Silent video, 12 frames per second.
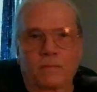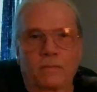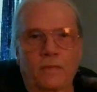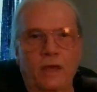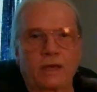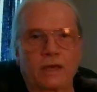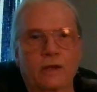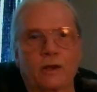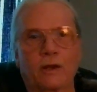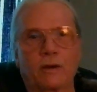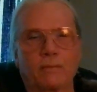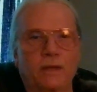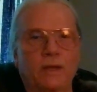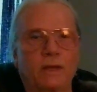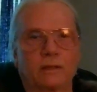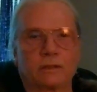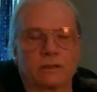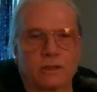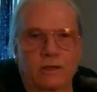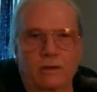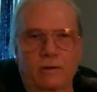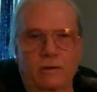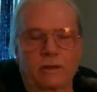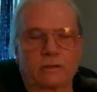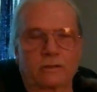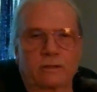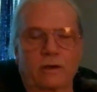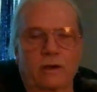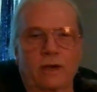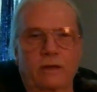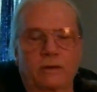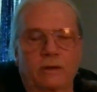they end up being the terrorists, all right?